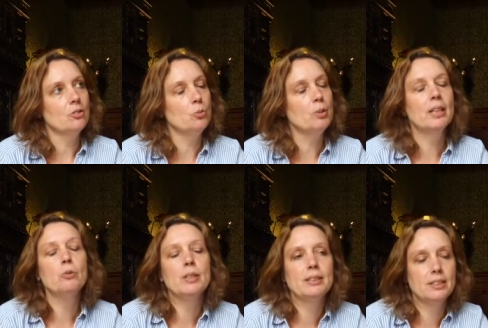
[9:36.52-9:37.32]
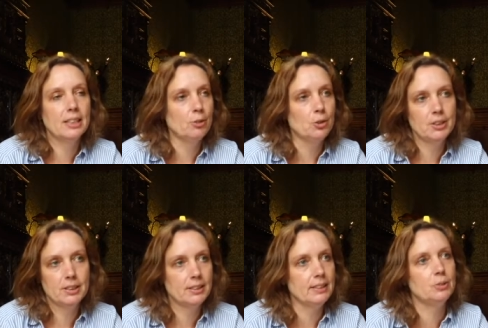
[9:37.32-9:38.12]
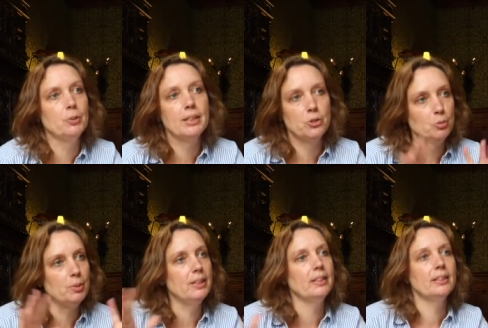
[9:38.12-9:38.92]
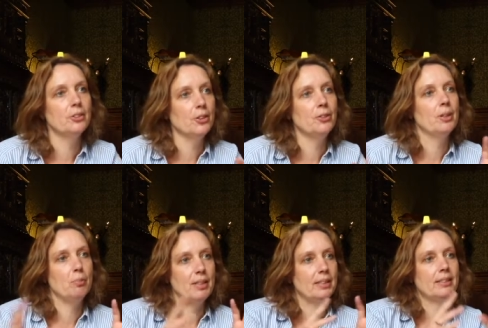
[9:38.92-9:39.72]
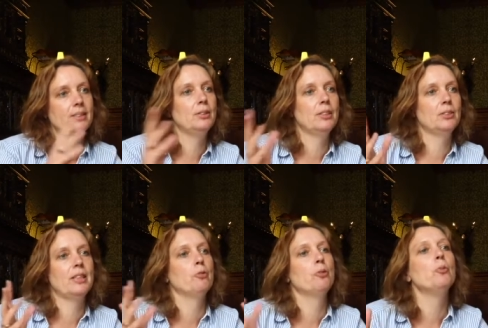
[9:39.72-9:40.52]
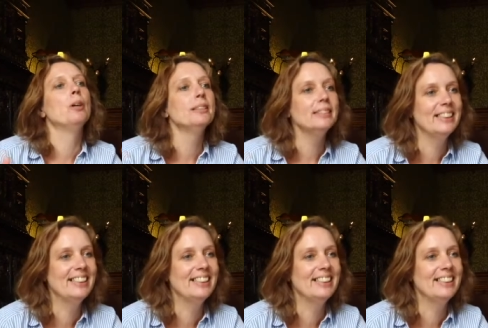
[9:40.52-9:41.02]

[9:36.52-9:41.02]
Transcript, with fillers: to begin with, the general audience is way too big. So I mean, that's that's everyone.